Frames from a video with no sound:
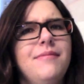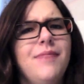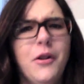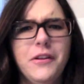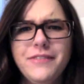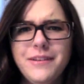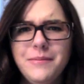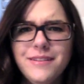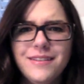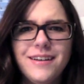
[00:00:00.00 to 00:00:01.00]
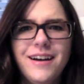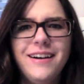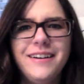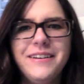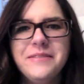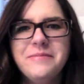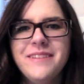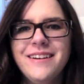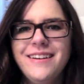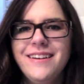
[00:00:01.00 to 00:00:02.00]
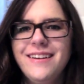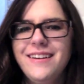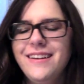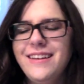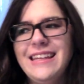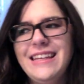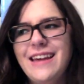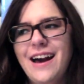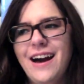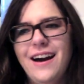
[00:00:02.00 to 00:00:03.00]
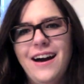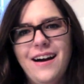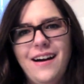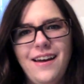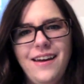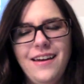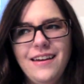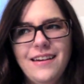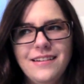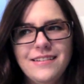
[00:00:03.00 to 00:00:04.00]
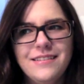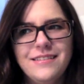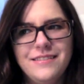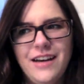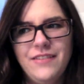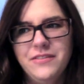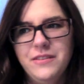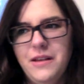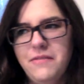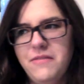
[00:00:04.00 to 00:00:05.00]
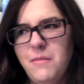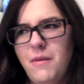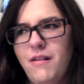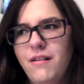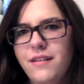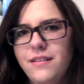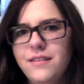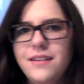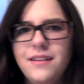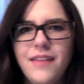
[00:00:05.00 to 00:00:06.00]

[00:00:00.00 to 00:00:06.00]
All of them. Um, yeah, I have loved them all.